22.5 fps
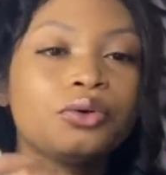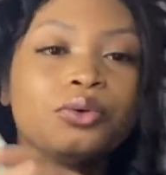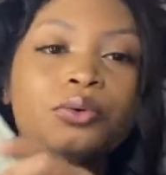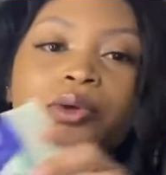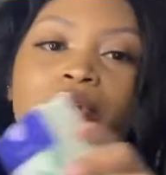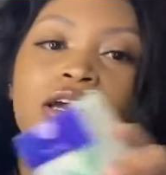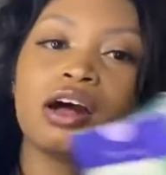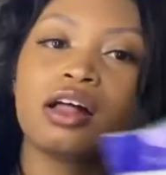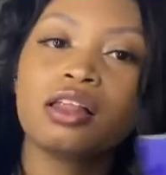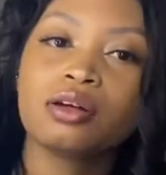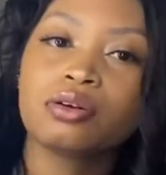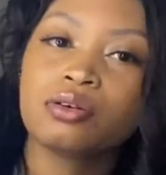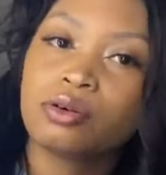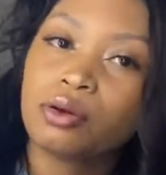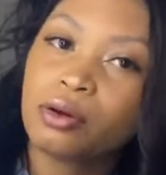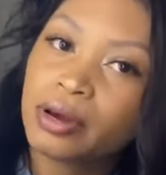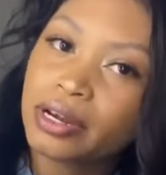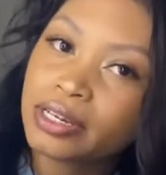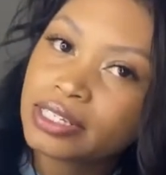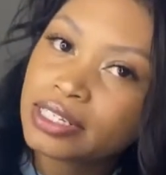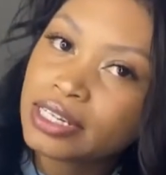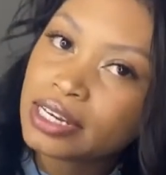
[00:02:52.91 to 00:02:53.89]
We all on
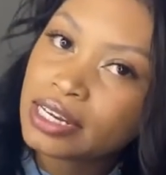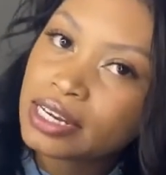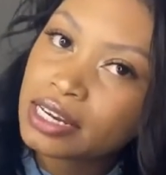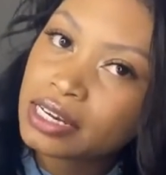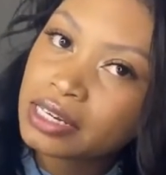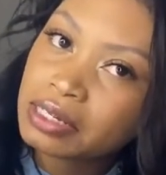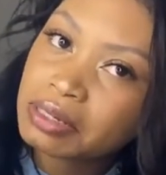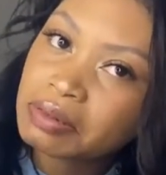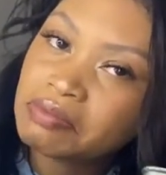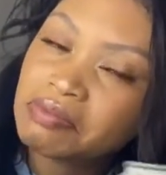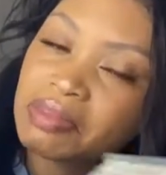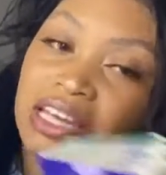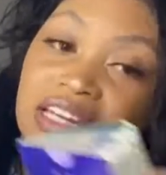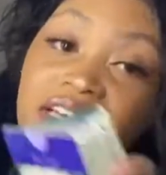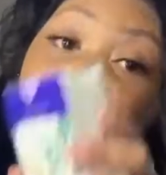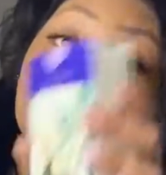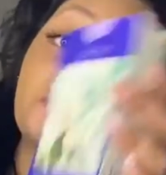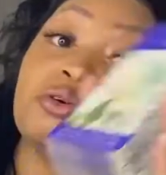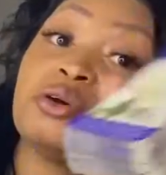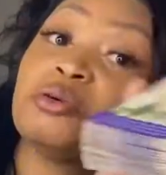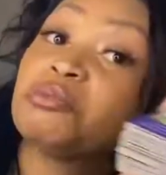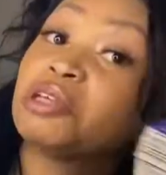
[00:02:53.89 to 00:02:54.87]
quarantine. They
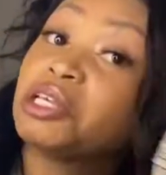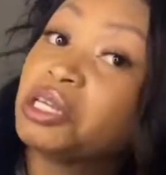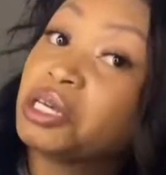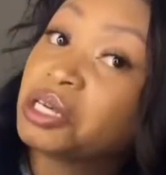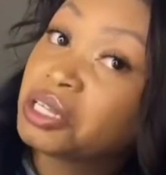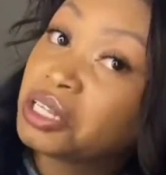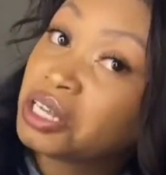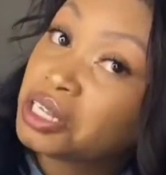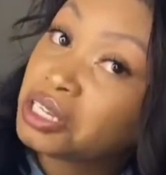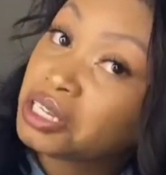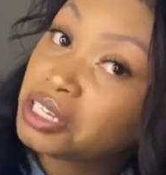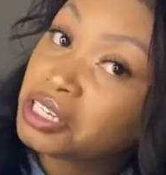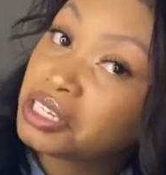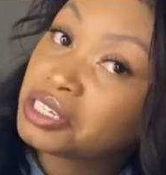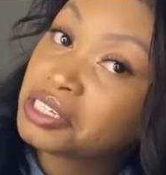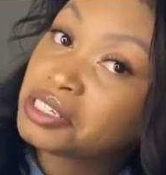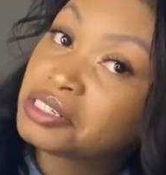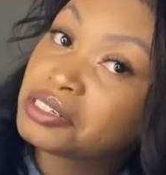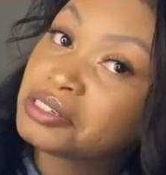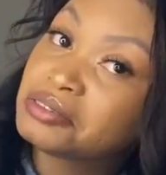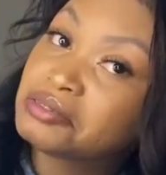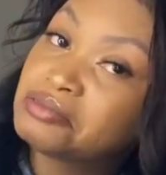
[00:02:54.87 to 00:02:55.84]
don't normally look like
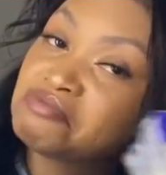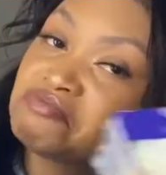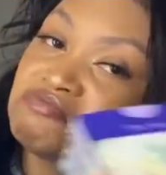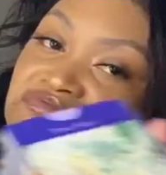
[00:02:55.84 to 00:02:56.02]
this.